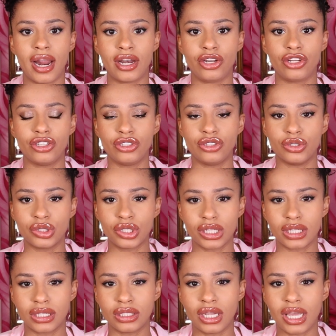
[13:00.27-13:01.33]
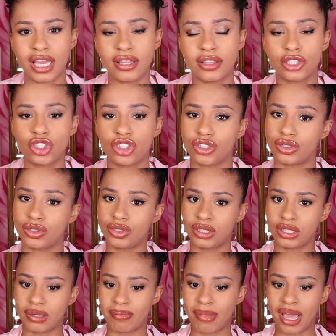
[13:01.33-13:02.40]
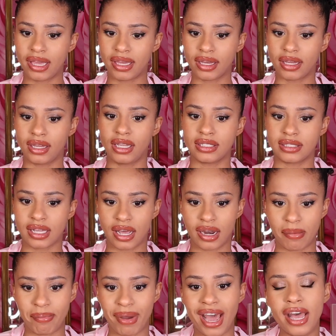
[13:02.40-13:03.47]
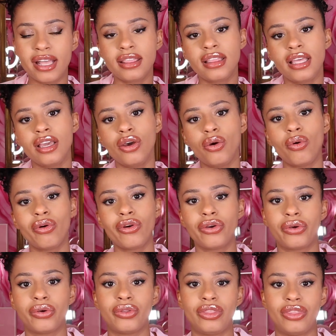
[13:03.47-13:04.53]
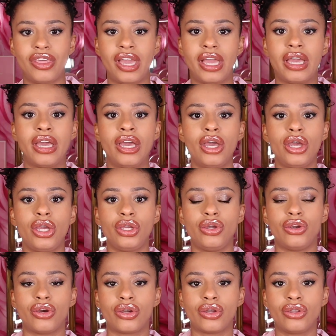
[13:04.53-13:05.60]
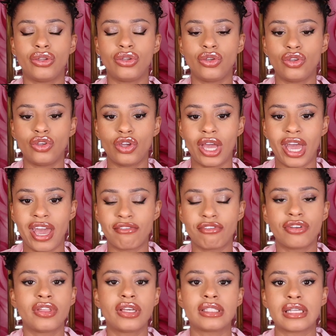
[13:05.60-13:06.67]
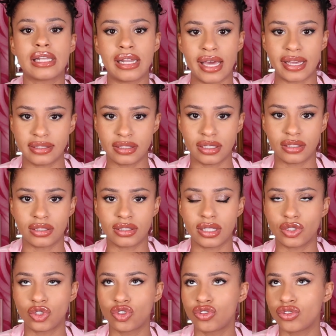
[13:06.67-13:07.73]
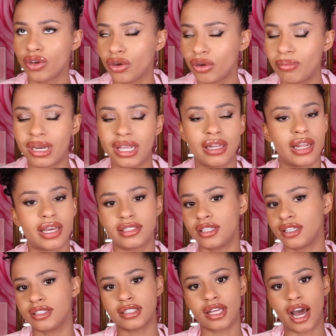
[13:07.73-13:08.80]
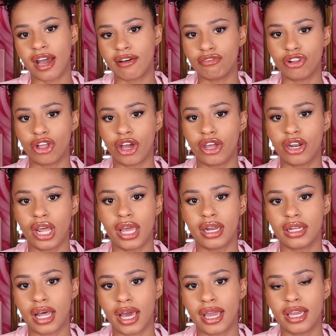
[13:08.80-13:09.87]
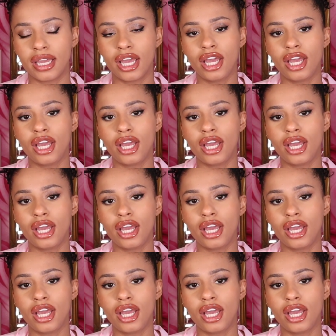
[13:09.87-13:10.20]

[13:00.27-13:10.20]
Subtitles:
and you can either choose to make it, is that a bad thing or a good thing? You know, everything's a lesson. There's so many lessons that I've learned, and like